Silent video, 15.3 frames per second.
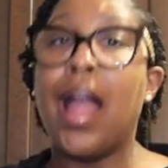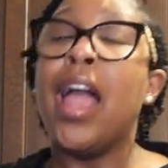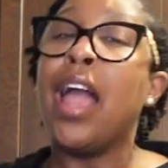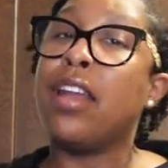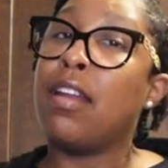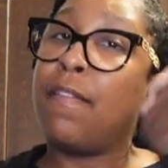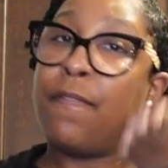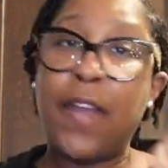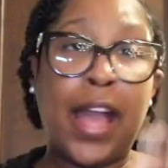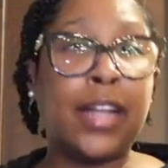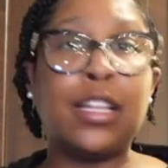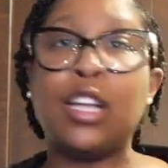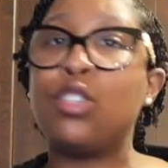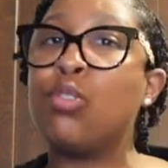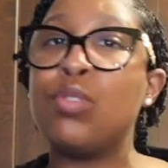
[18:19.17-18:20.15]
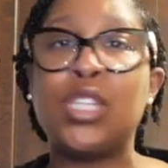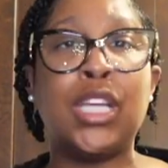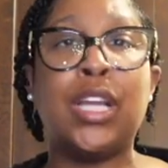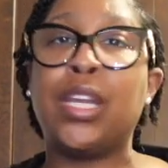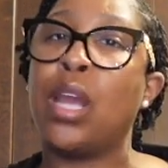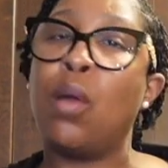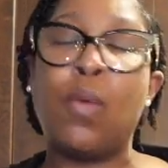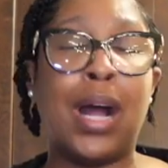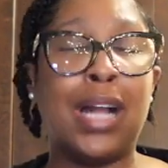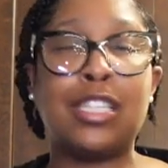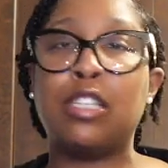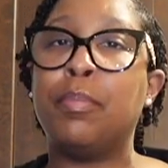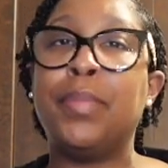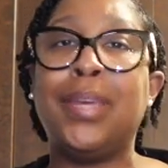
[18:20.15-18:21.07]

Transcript: And the fact that you're sitting there watching